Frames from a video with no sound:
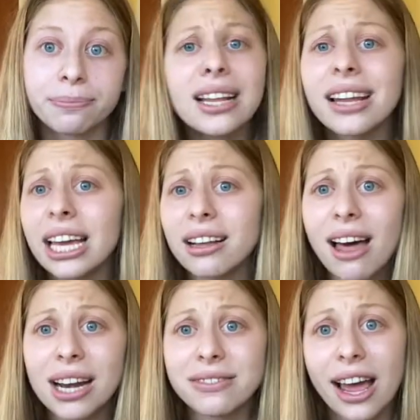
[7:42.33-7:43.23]
Like, a
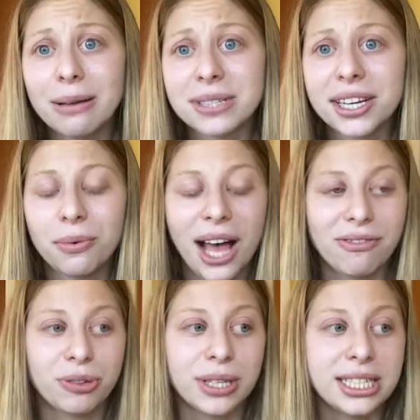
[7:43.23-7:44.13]
lot of times I know we'll have
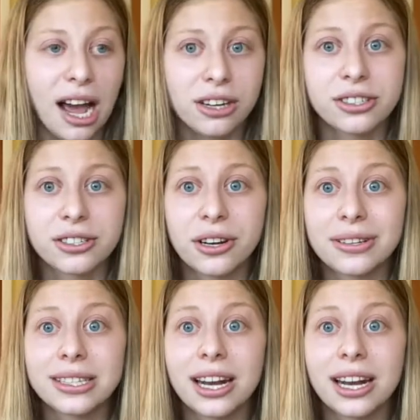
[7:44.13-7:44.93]
to read doctor's notes